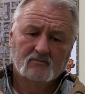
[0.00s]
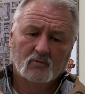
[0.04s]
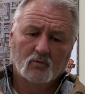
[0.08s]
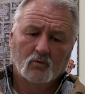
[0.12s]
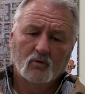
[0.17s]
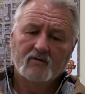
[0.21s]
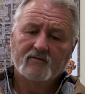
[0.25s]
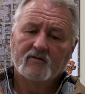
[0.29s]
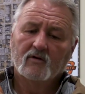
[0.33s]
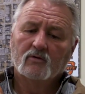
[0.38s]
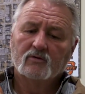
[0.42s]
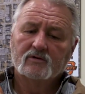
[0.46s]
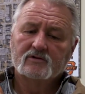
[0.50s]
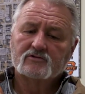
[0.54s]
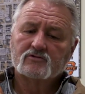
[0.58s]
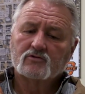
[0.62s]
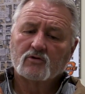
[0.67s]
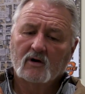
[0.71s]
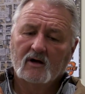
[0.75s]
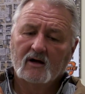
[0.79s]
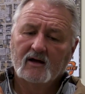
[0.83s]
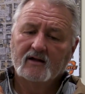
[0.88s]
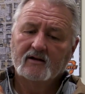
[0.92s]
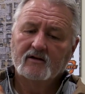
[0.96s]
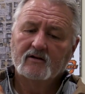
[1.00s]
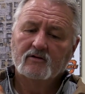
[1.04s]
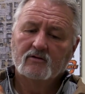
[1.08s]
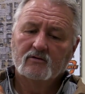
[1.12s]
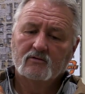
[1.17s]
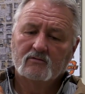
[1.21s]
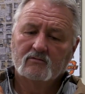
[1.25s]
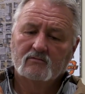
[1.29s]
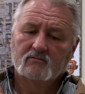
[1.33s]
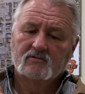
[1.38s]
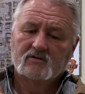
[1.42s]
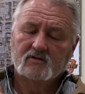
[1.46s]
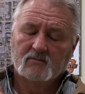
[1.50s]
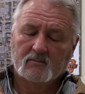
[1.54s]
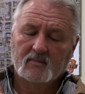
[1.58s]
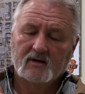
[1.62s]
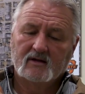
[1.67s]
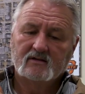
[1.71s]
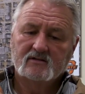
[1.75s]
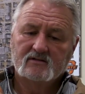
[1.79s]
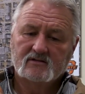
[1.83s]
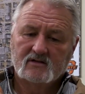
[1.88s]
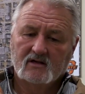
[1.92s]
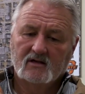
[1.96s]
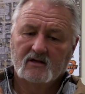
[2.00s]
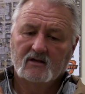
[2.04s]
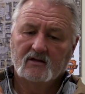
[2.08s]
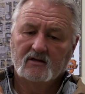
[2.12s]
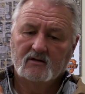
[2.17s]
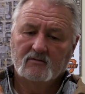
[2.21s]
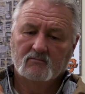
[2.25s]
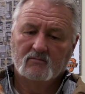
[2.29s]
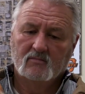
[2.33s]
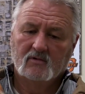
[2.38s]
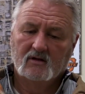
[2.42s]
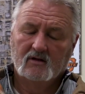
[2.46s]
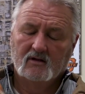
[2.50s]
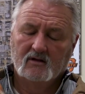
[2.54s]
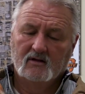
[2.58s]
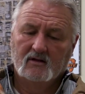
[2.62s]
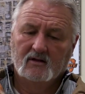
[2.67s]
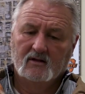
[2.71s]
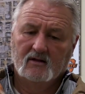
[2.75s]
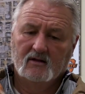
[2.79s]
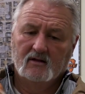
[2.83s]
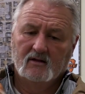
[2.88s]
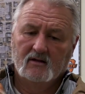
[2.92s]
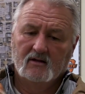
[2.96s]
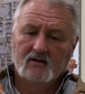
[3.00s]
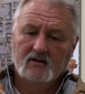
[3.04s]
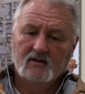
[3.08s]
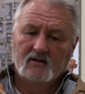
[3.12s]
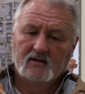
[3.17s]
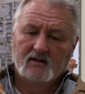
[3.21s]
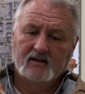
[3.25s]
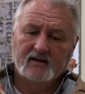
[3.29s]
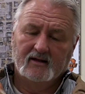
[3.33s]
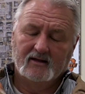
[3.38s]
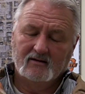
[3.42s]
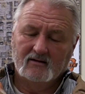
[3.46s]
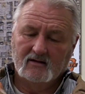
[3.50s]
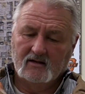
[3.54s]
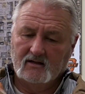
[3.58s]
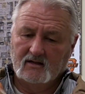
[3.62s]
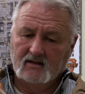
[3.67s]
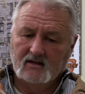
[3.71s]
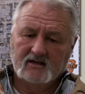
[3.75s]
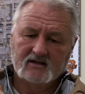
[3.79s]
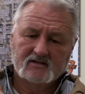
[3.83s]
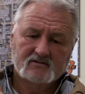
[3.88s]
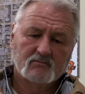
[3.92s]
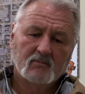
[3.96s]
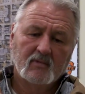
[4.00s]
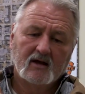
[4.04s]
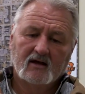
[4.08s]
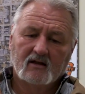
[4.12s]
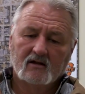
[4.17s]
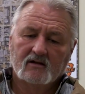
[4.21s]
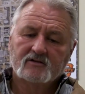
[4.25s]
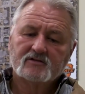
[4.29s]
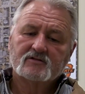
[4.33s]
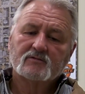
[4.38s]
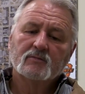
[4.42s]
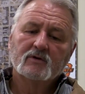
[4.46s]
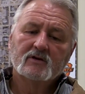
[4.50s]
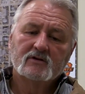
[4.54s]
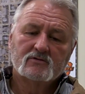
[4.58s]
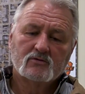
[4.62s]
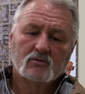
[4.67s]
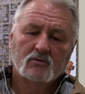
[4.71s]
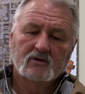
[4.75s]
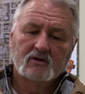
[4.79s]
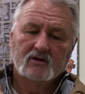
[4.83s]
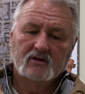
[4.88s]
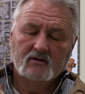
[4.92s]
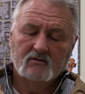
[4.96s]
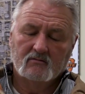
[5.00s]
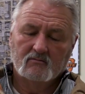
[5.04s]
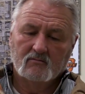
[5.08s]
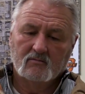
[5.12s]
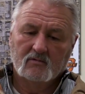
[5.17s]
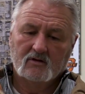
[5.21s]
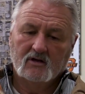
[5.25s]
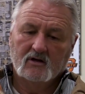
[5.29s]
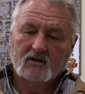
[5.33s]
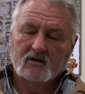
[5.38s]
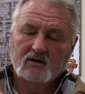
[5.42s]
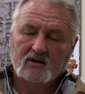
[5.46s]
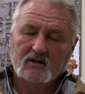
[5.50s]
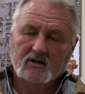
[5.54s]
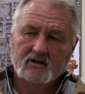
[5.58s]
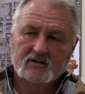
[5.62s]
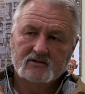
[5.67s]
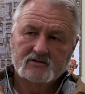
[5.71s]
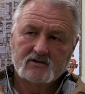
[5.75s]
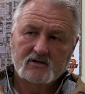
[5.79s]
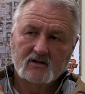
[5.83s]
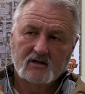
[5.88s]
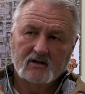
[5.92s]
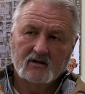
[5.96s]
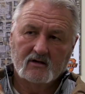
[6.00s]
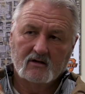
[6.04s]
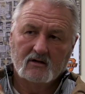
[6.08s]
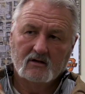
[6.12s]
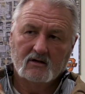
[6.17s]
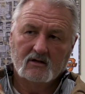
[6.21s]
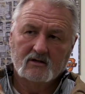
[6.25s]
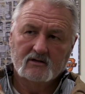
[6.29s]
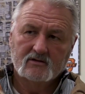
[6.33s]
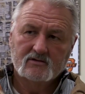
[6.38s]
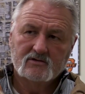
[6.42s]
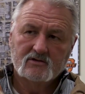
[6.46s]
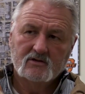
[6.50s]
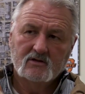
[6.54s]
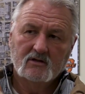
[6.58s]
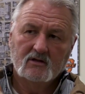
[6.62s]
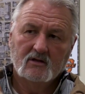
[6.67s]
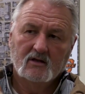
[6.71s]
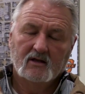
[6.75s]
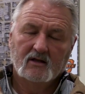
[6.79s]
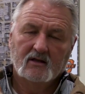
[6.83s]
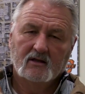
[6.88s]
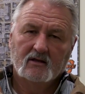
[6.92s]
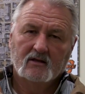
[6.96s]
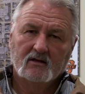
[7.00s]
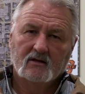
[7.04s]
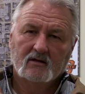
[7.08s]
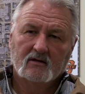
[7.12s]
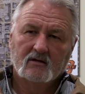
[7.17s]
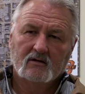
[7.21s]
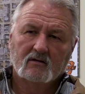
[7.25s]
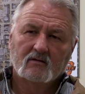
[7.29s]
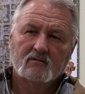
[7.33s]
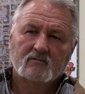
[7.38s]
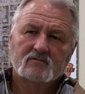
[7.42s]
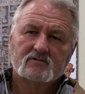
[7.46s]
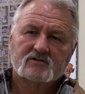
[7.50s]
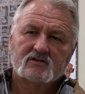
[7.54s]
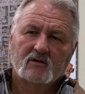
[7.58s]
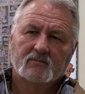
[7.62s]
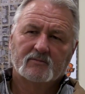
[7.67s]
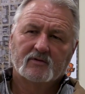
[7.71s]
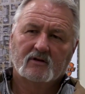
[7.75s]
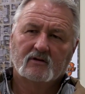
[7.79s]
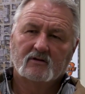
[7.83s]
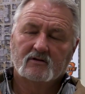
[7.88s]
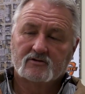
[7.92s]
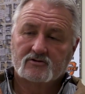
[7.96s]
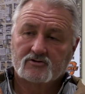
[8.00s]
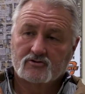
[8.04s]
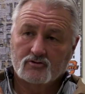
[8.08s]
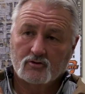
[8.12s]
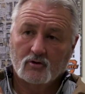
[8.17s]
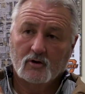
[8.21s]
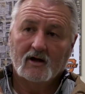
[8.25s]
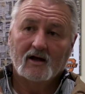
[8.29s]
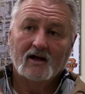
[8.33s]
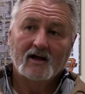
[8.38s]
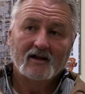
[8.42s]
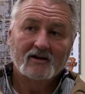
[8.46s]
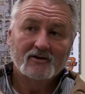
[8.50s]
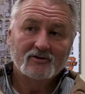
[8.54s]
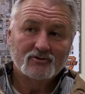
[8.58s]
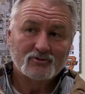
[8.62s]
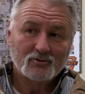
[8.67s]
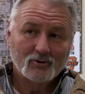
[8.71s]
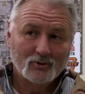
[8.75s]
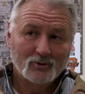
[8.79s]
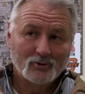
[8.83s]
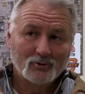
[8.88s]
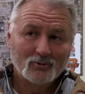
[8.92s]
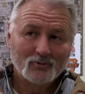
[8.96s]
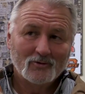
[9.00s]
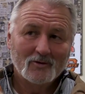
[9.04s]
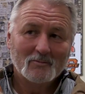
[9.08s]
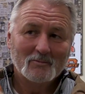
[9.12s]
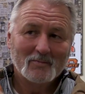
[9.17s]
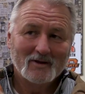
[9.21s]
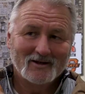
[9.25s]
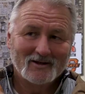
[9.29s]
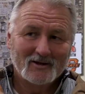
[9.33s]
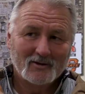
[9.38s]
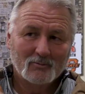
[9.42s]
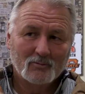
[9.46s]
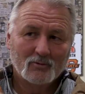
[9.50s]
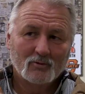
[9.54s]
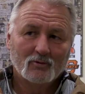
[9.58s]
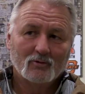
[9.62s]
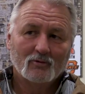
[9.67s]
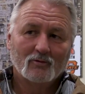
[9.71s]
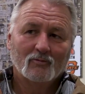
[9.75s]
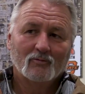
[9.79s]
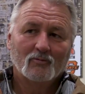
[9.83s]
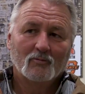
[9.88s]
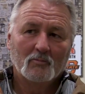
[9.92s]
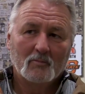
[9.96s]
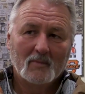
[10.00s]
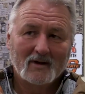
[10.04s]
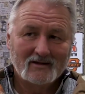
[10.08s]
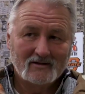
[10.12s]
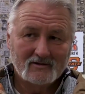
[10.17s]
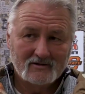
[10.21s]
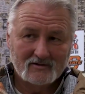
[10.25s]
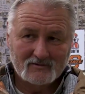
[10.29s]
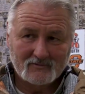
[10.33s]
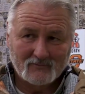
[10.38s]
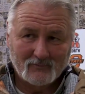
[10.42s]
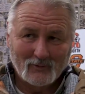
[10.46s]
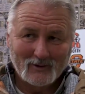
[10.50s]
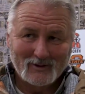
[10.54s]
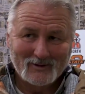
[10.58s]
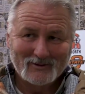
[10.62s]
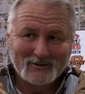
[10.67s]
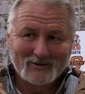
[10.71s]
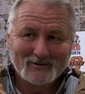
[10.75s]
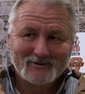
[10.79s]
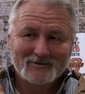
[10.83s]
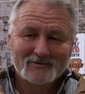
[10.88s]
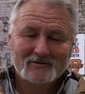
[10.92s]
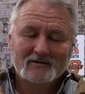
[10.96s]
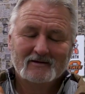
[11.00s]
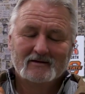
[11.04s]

We've always tried to maintain a nice balance between cutting-edge technology and something that's tried, true, dependable, maintenance-friendly.